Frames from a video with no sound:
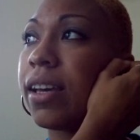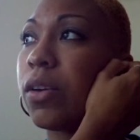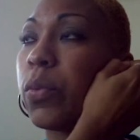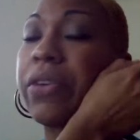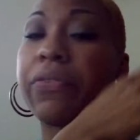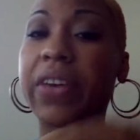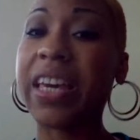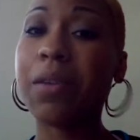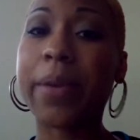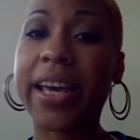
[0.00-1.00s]
we
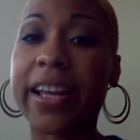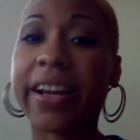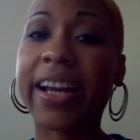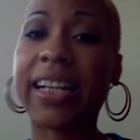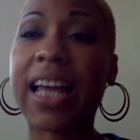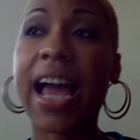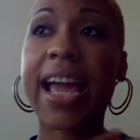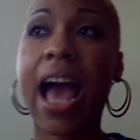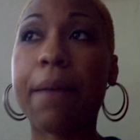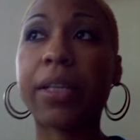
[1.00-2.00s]
feel better and like
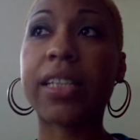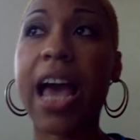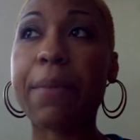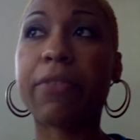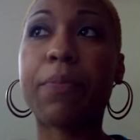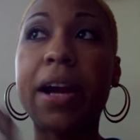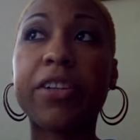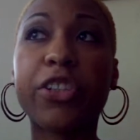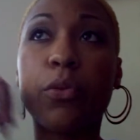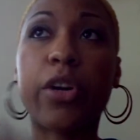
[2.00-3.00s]
i'm the type of
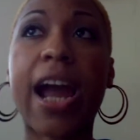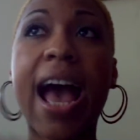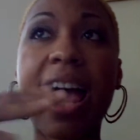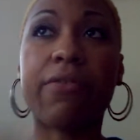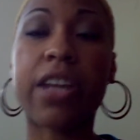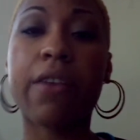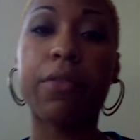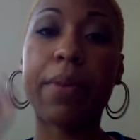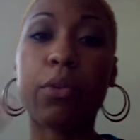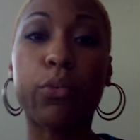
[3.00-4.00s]
person where i have never
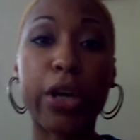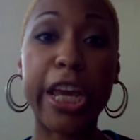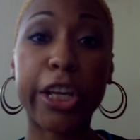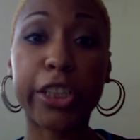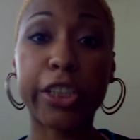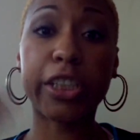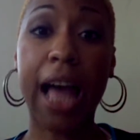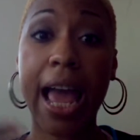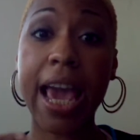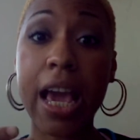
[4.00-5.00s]
been regular
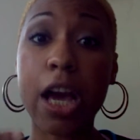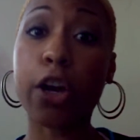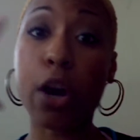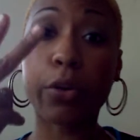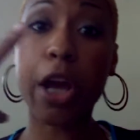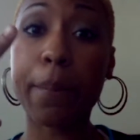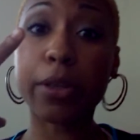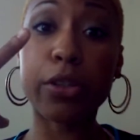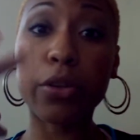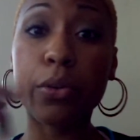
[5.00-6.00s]
like go number
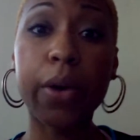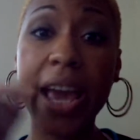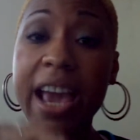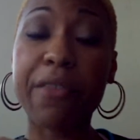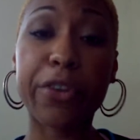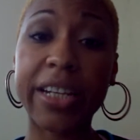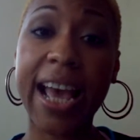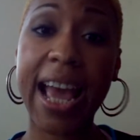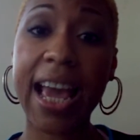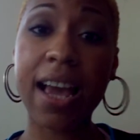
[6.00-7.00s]
two every
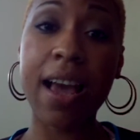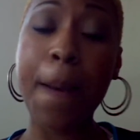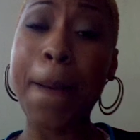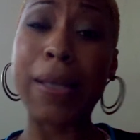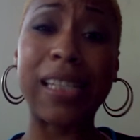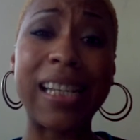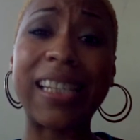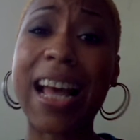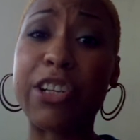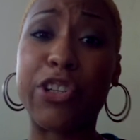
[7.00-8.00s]
day since
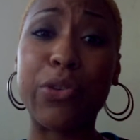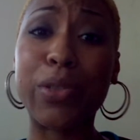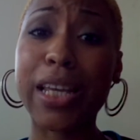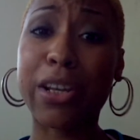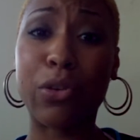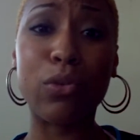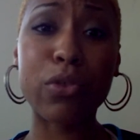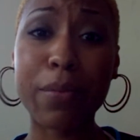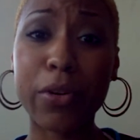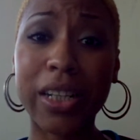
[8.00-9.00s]
i juice and
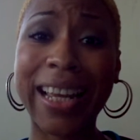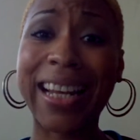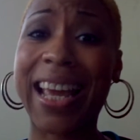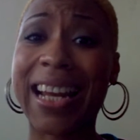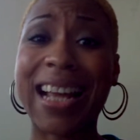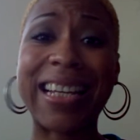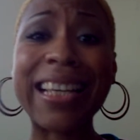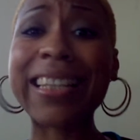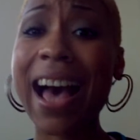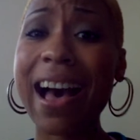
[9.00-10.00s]
nutribullet and i
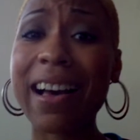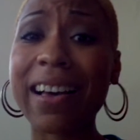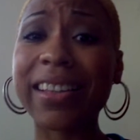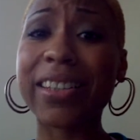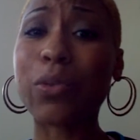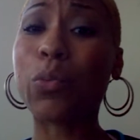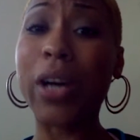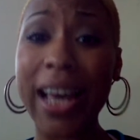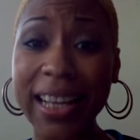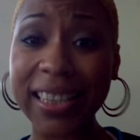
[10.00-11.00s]
detox
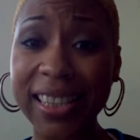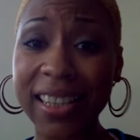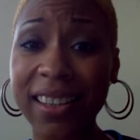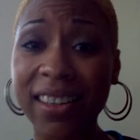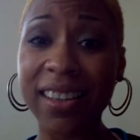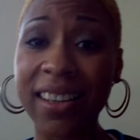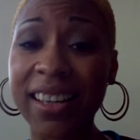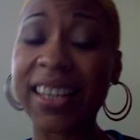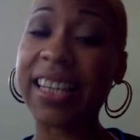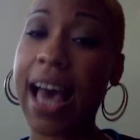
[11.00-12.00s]
what
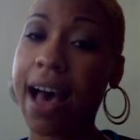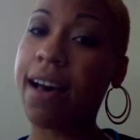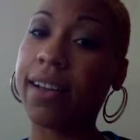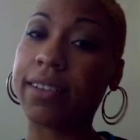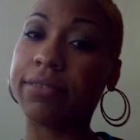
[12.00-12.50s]
y'all